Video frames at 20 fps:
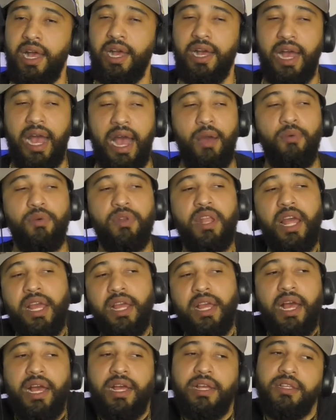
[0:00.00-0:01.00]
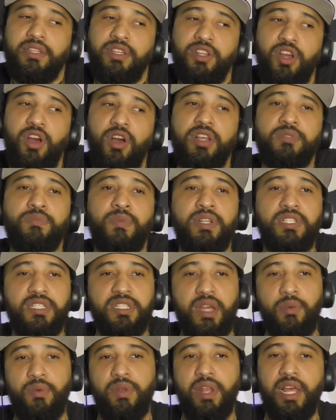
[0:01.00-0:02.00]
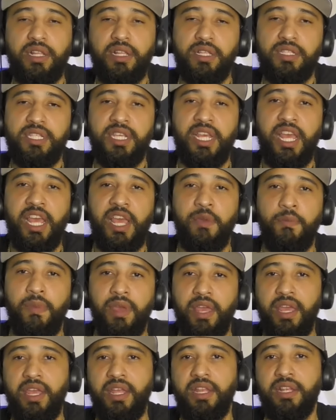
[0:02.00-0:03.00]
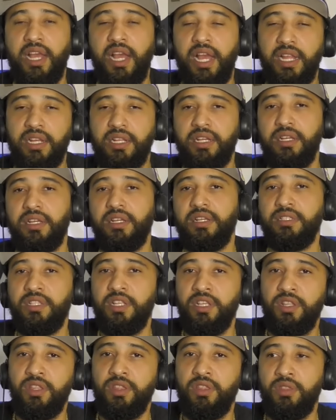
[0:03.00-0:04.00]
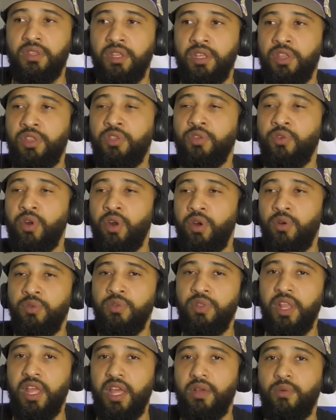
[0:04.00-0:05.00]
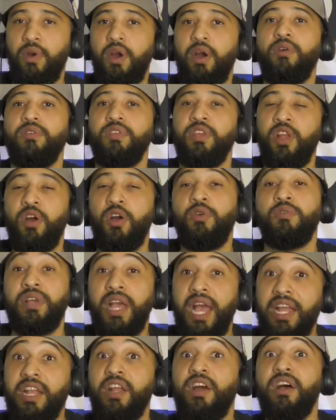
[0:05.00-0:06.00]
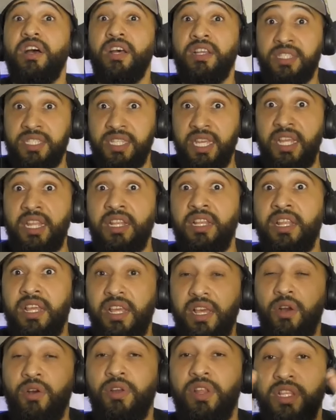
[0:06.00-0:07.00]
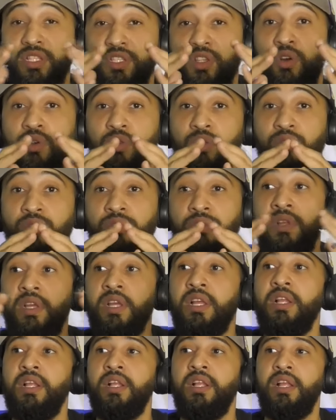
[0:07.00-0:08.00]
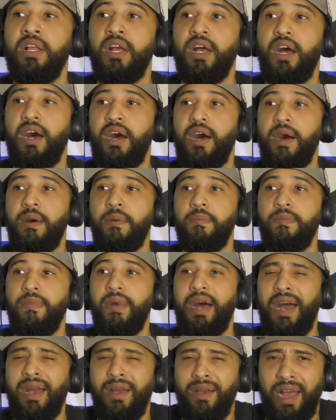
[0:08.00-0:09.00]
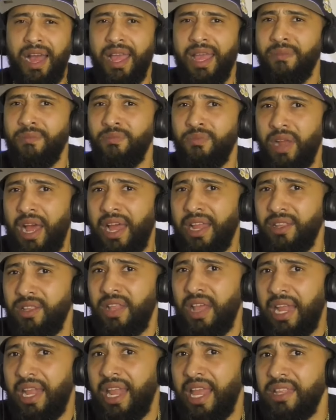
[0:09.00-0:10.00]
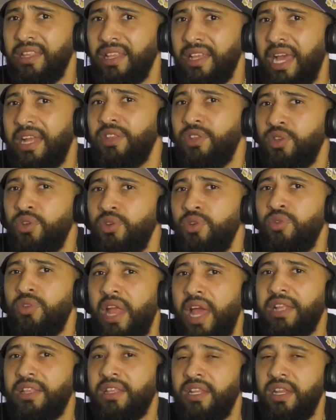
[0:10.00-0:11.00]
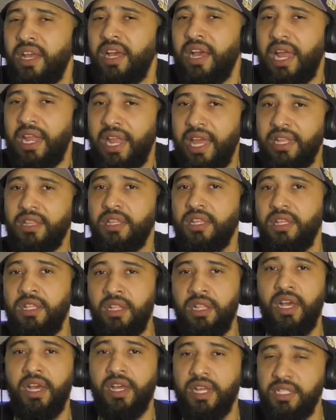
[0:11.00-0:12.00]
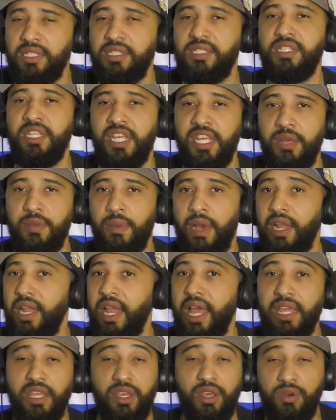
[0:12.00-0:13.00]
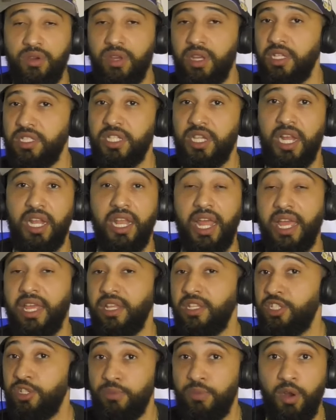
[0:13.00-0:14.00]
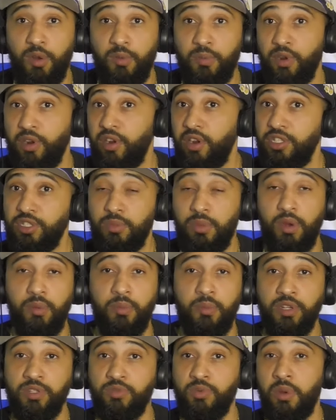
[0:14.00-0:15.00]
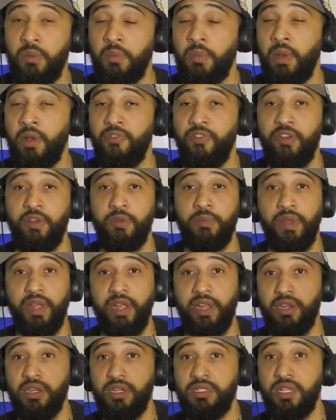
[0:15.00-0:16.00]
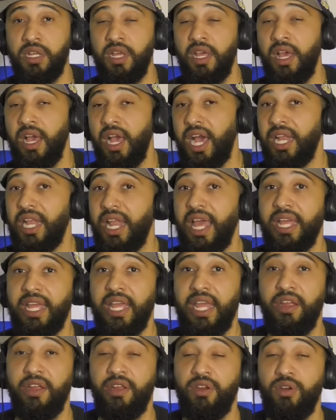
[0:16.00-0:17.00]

I would like, uh, you know, as much as I would like to see Ant Man kind of de- dethrone that, well, you know, kind of ascend on his own. Um, I, I am I, I like the I do like the I like the Nuggets team. I like Jokic. I like Jamal Murray. Jamal Murray is one of my favorite players. I like Aaron